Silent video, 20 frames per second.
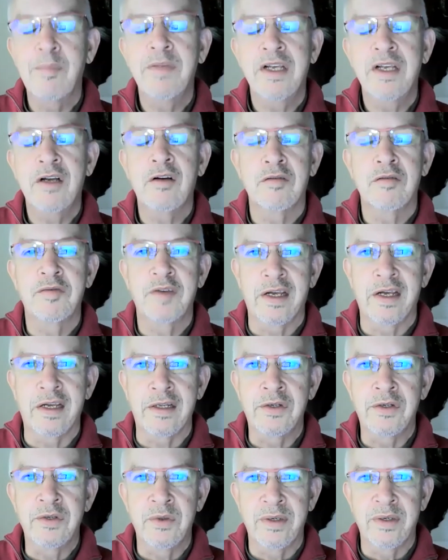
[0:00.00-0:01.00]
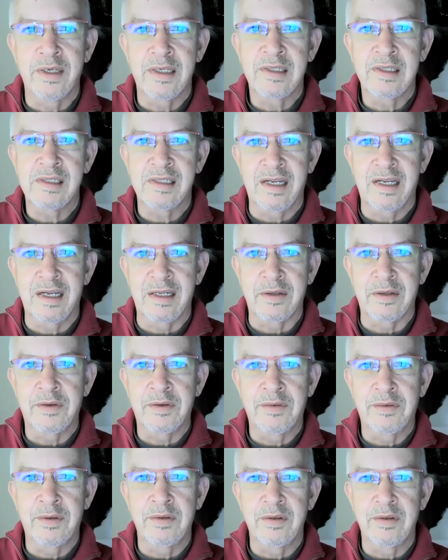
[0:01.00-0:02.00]
be conveyed to an extent
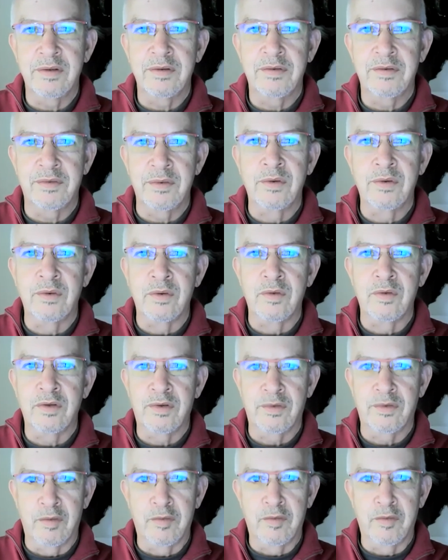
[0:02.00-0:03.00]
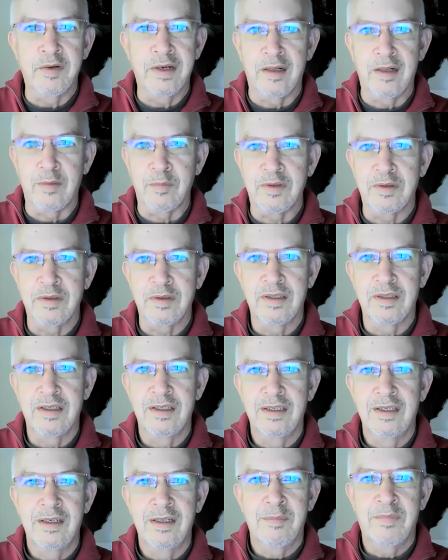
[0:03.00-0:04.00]
through film,
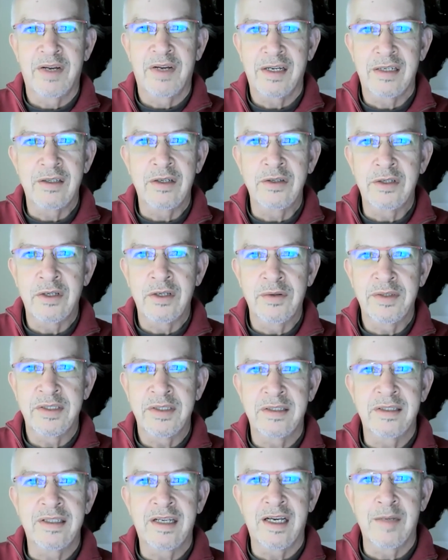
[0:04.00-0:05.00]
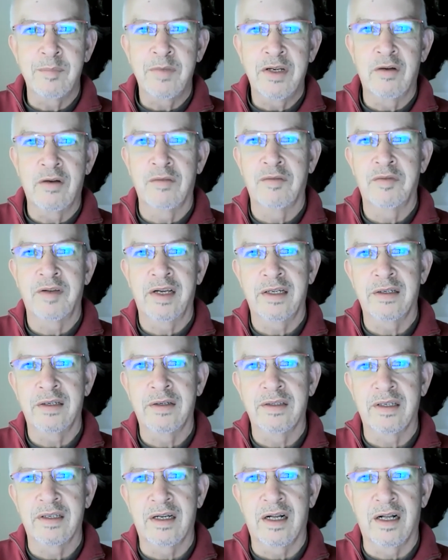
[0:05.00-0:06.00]
but I don't know that it can be conveyed
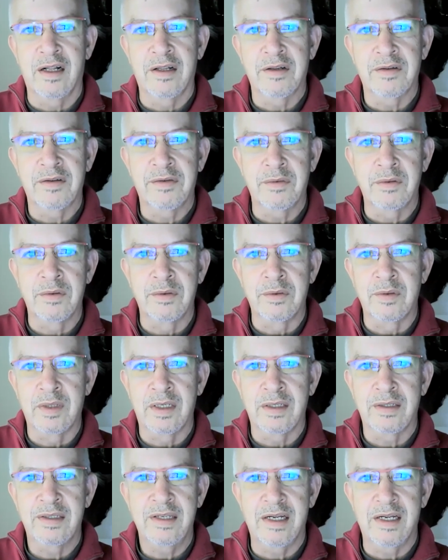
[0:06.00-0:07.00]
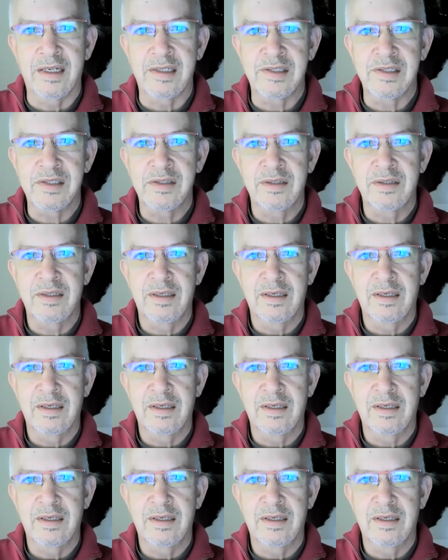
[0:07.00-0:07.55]
through text.